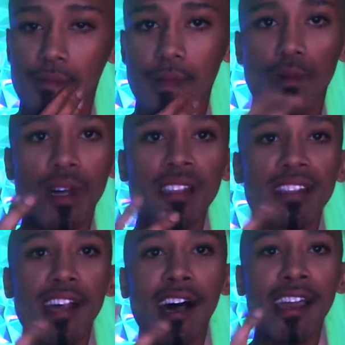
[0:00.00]
West
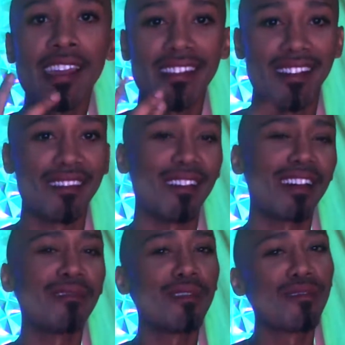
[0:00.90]
Side? I
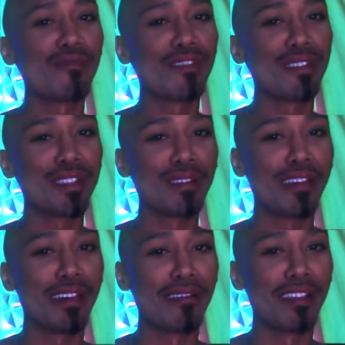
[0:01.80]
don't know if you can do that
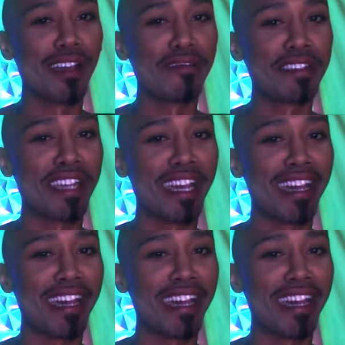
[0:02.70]
on live chat.